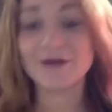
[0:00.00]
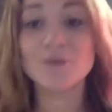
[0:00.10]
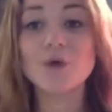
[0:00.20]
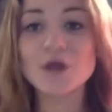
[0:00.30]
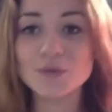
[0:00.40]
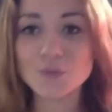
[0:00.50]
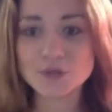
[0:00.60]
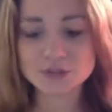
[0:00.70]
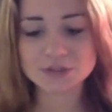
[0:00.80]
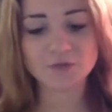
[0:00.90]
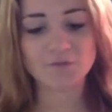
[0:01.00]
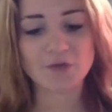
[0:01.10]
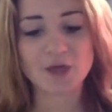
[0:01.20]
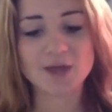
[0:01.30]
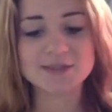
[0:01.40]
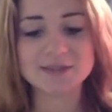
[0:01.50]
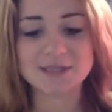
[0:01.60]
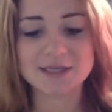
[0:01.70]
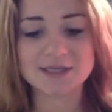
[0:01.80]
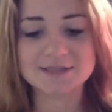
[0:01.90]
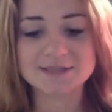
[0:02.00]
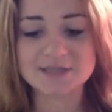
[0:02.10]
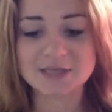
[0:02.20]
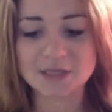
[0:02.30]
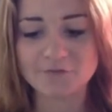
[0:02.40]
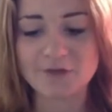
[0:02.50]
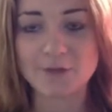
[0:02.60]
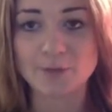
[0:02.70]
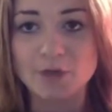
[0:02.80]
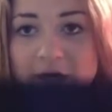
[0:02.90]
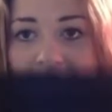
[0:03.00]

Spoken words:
What you will want to do first is take your fabric